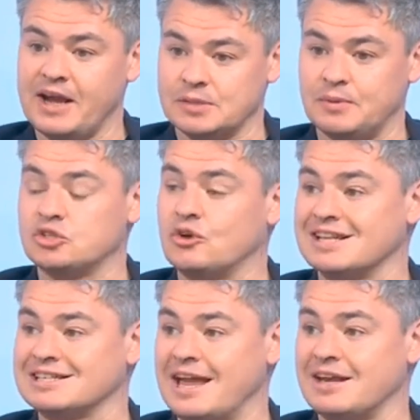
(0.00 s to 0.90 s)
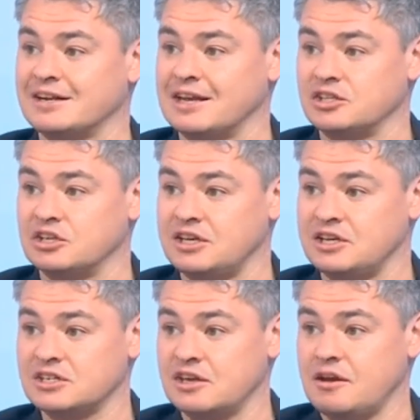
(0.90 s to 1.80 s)
it's been translated into
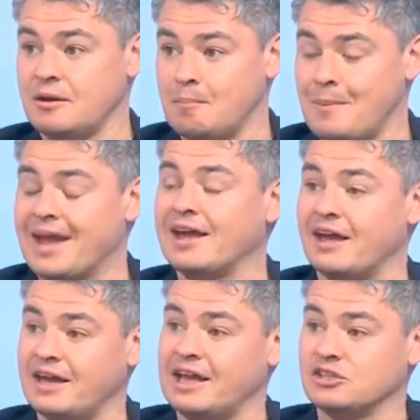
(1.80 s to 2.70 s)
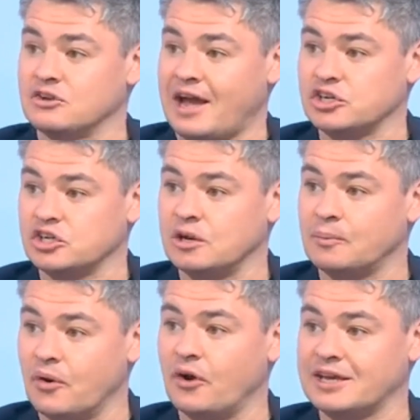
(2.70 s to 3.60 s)
these mega international
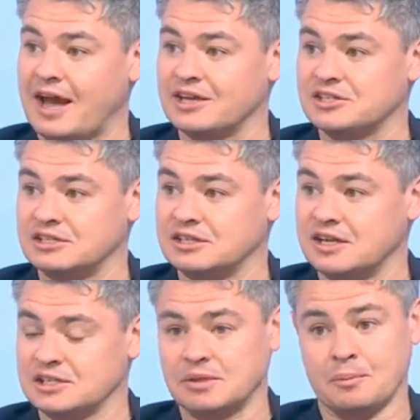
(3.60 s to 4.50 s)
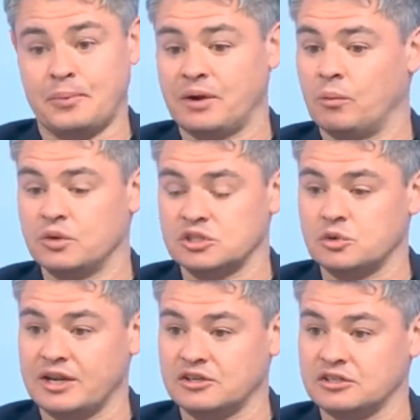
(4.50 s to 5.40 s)
broadcasting deals. I mean, the big one was in
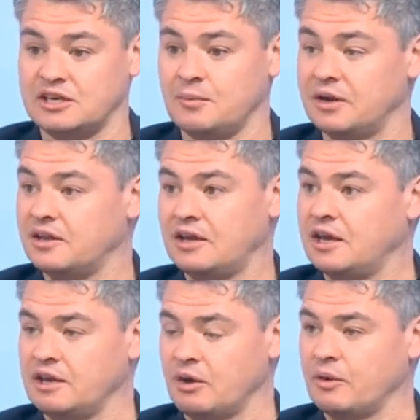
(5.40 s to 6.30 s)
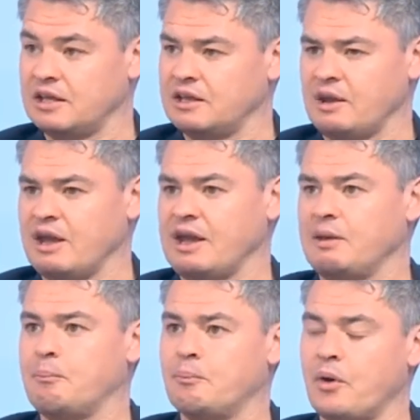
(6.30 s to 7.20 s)
2013 when
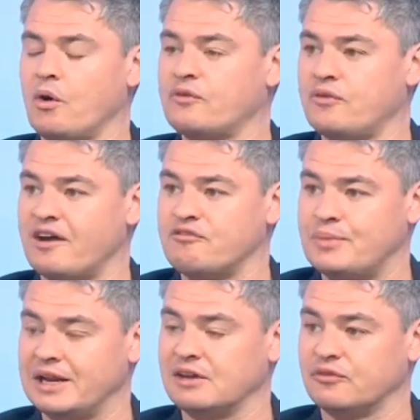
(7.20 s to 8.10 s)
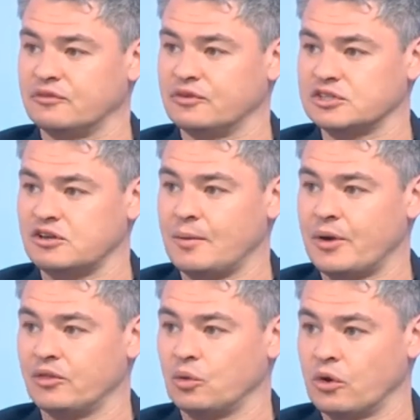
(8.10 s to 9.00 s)
it broke 5 billion for the first time
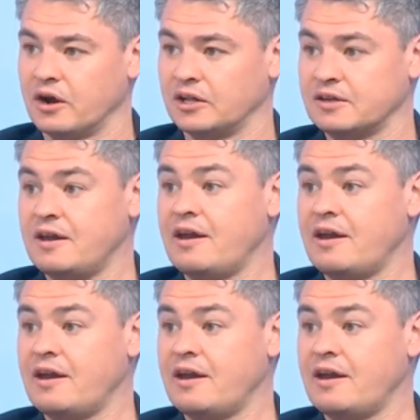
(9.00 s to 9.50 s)
around the world.